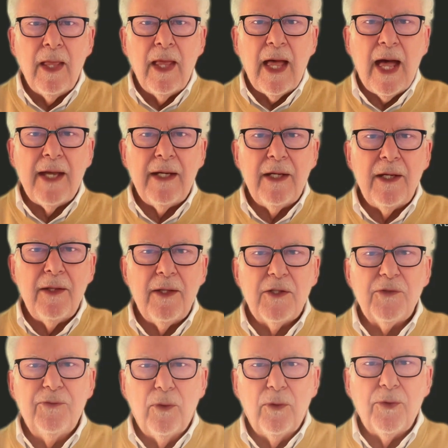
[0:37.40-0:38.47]
And in
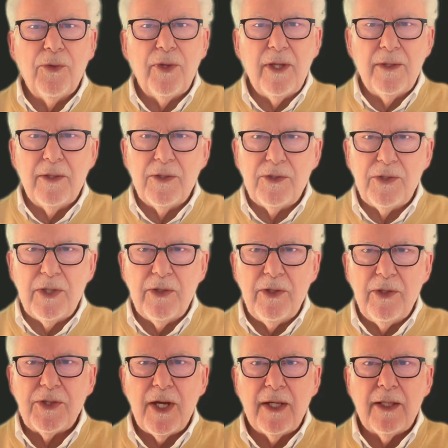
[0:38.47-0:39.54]
this fourth in the
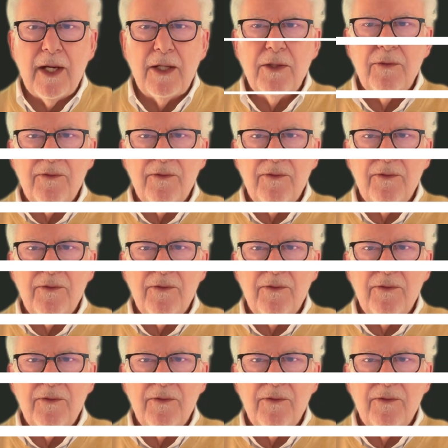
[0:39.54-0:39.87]
series, I'd like to